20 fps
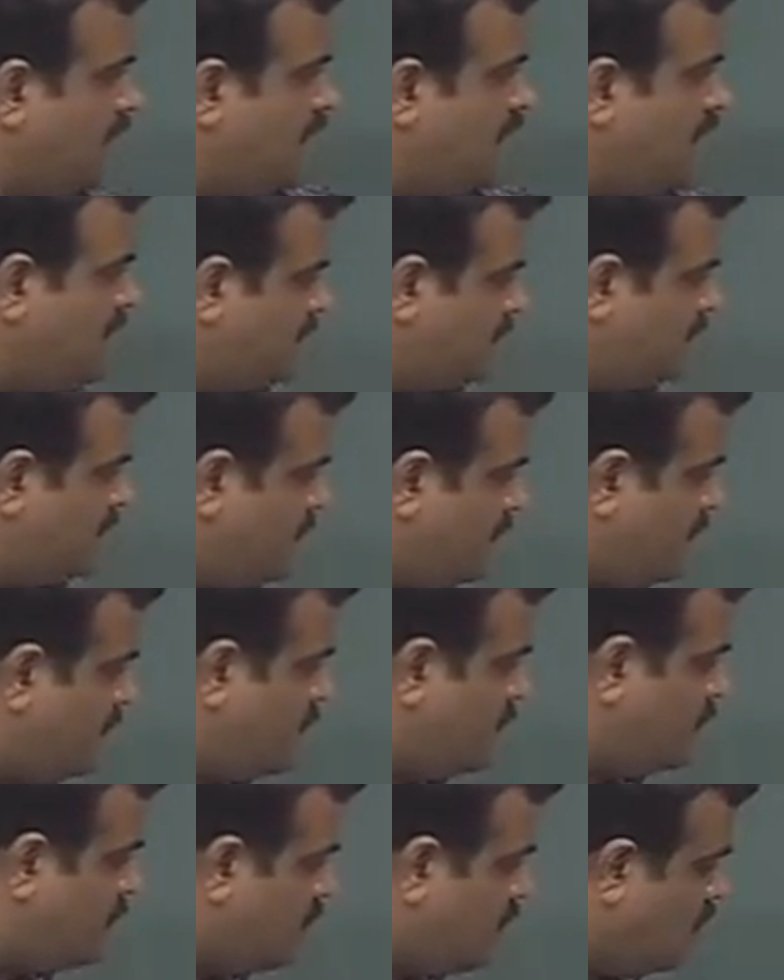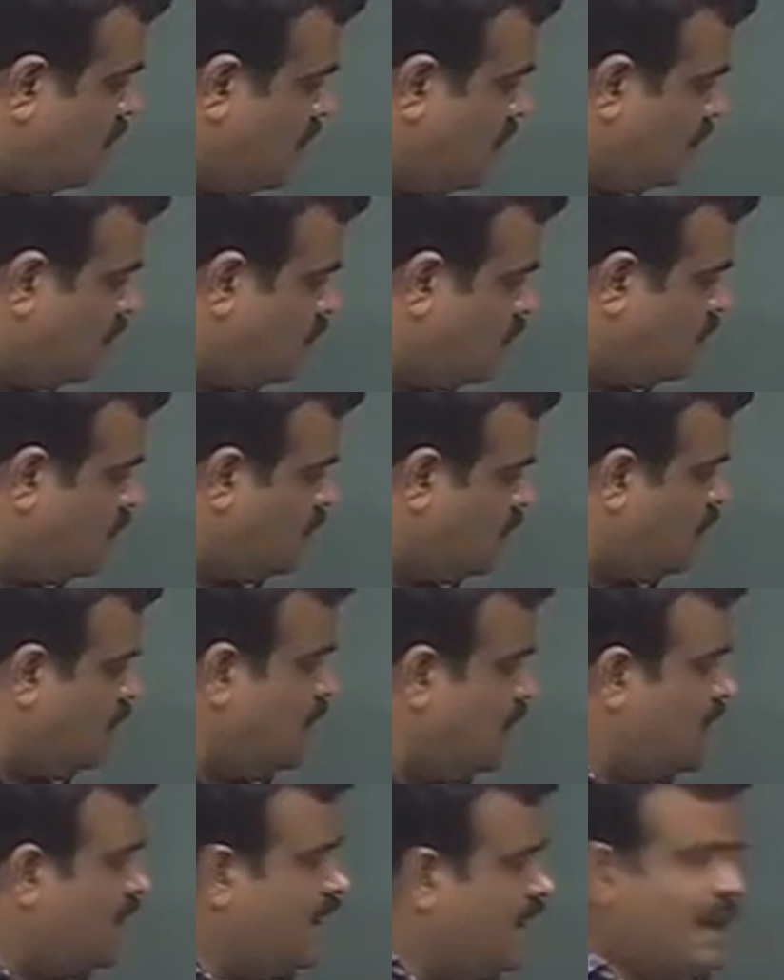8 table we go up to
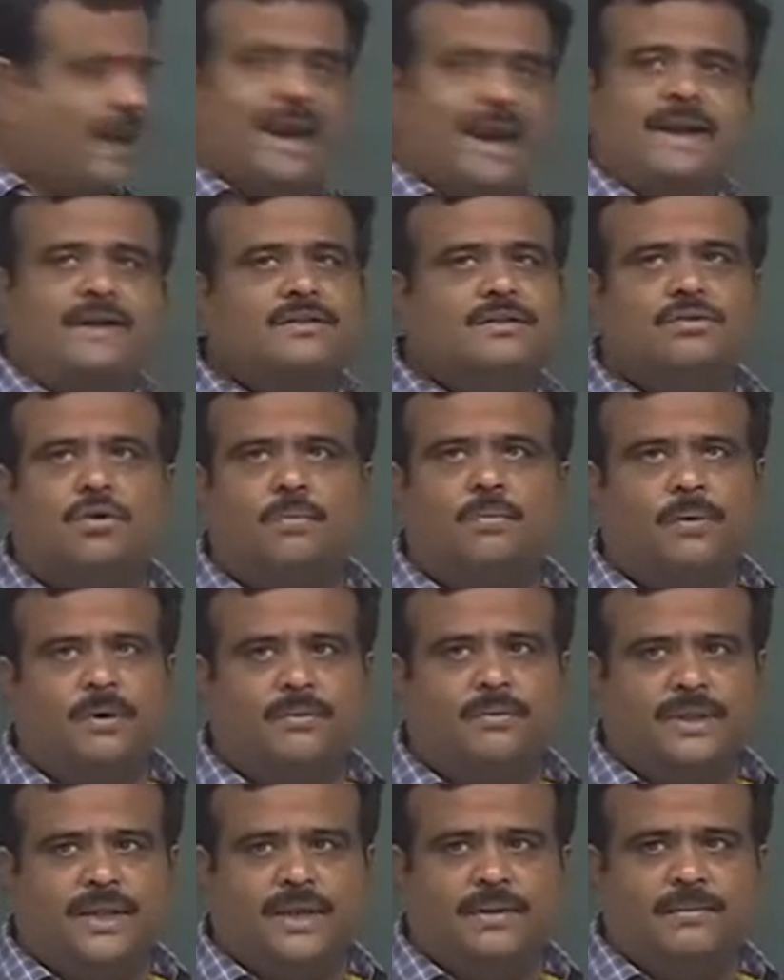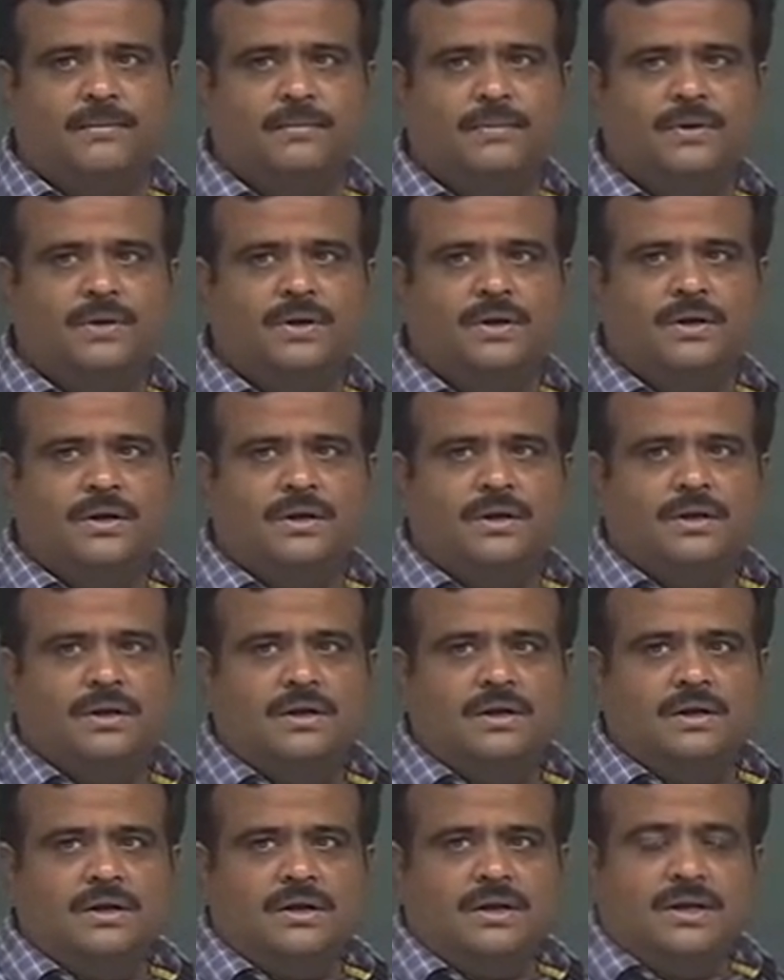8, no problem.
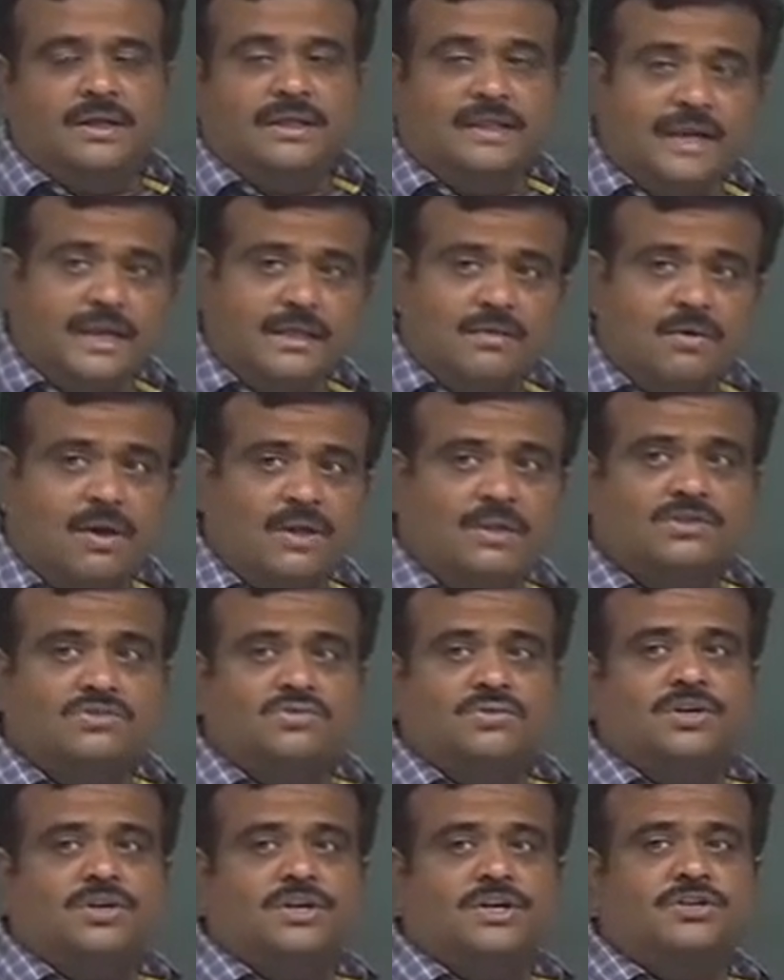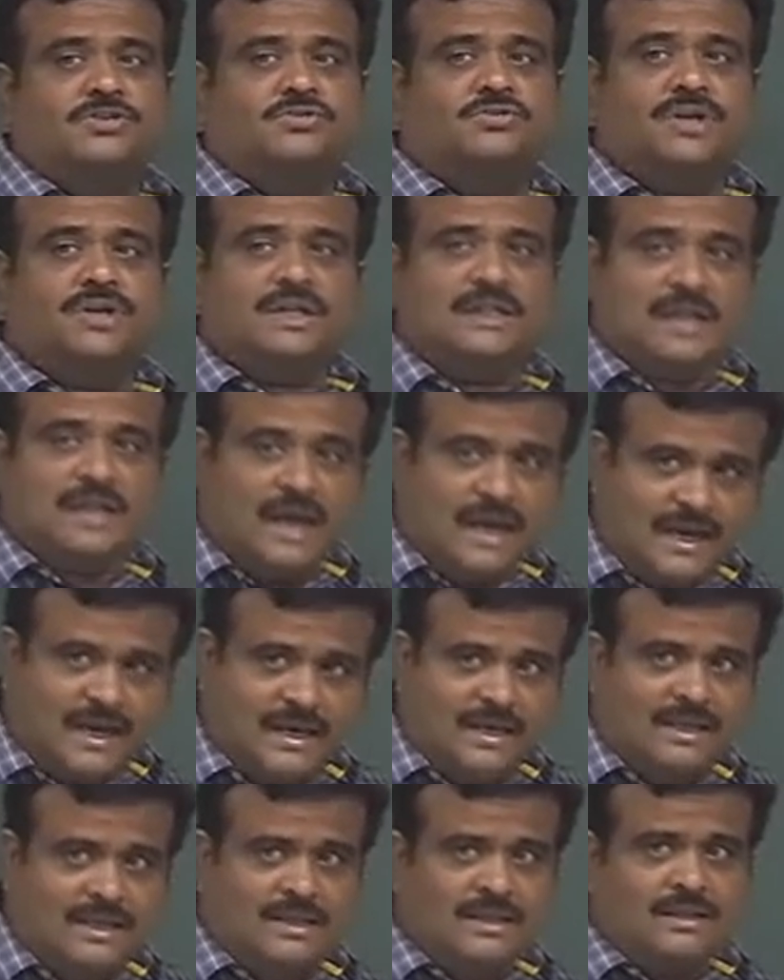Then once we reach to the
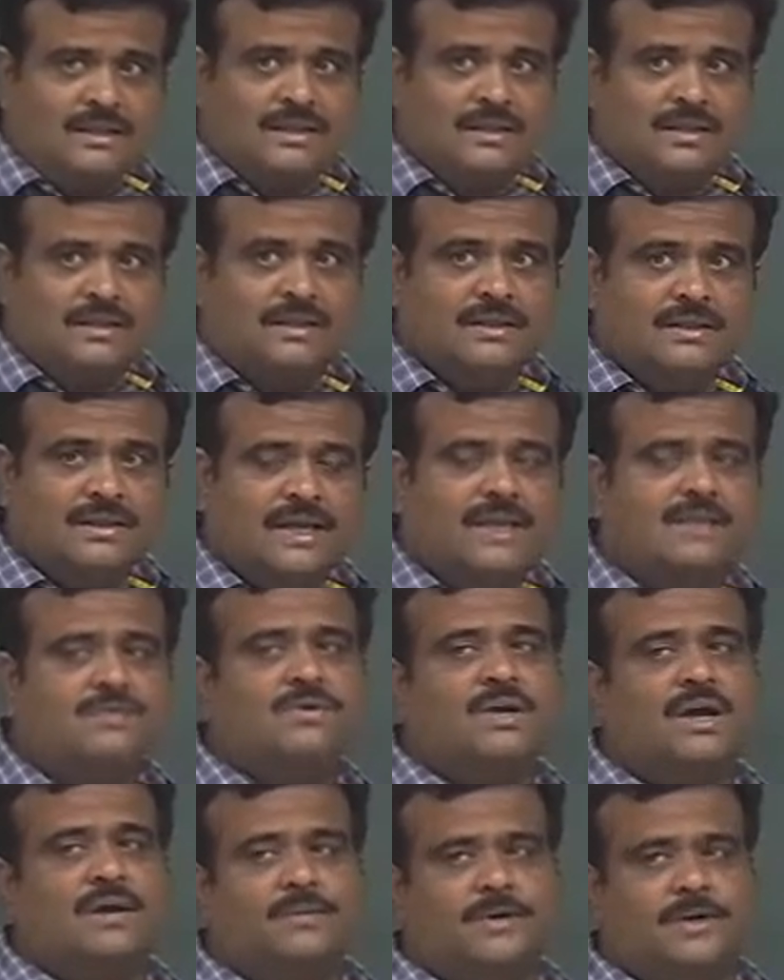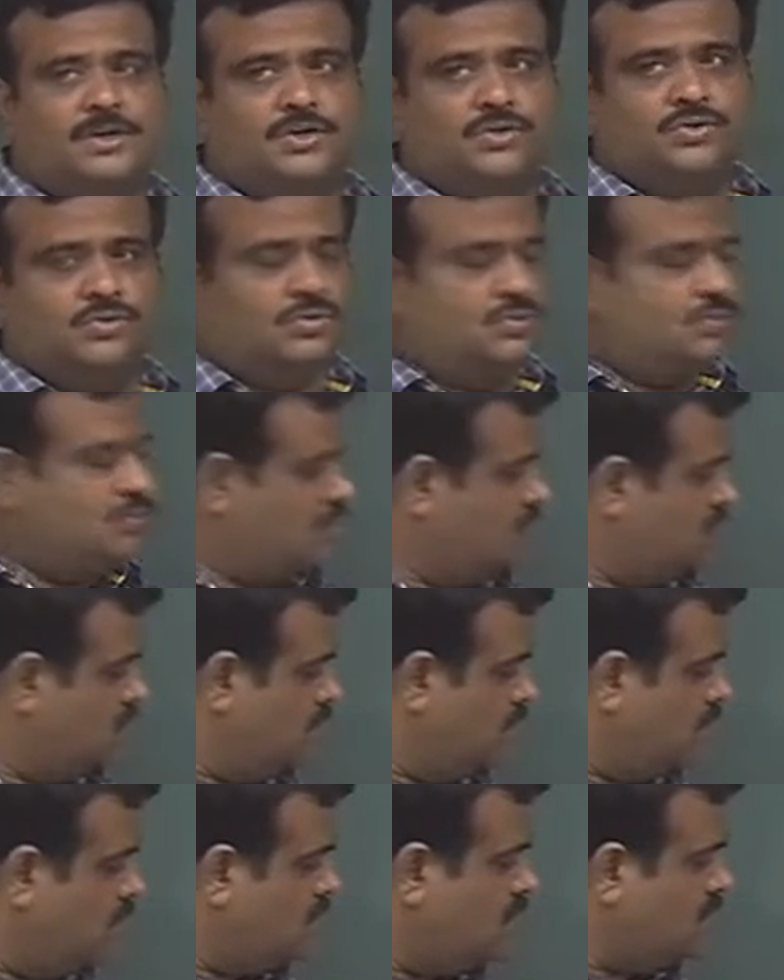9, then we have a issue.
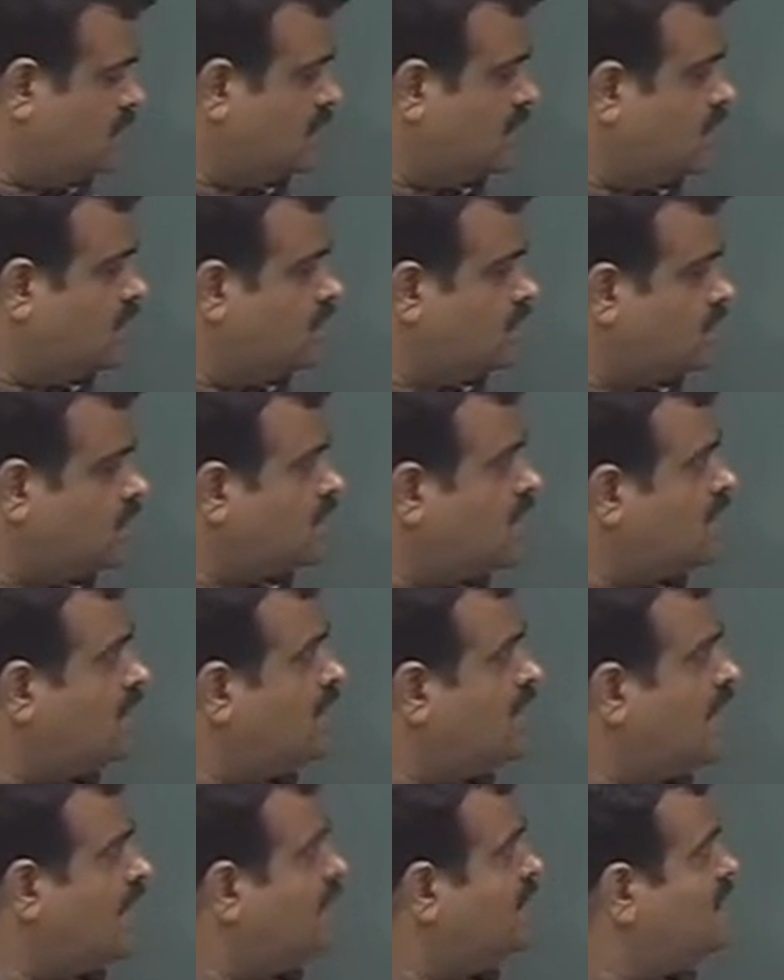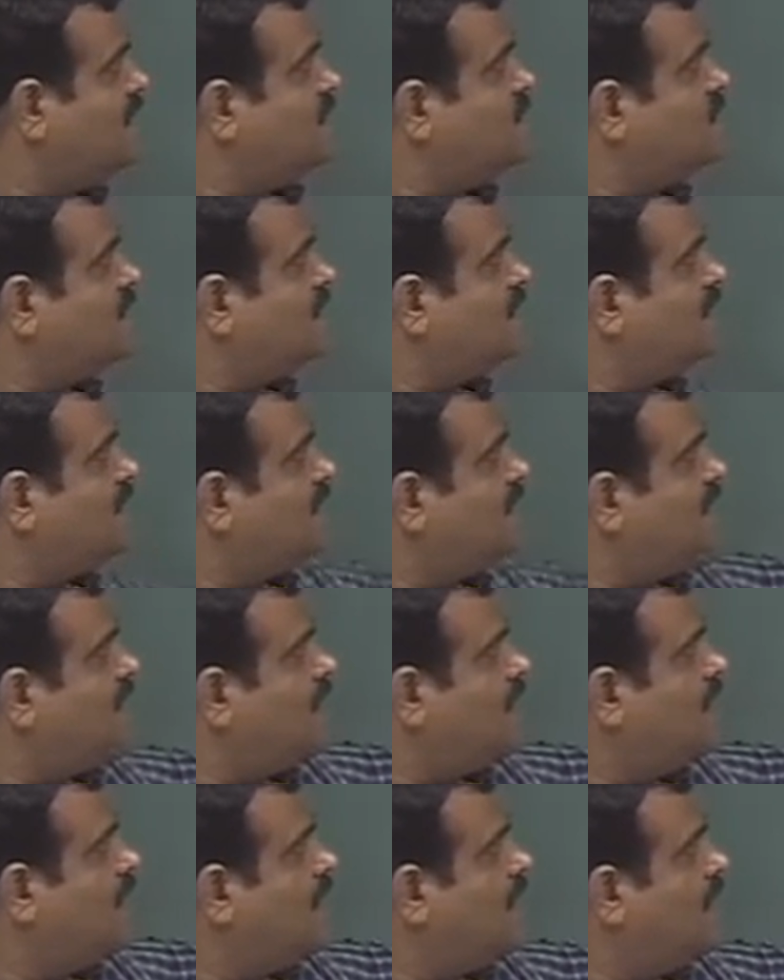What is the issue? Then 9 is basically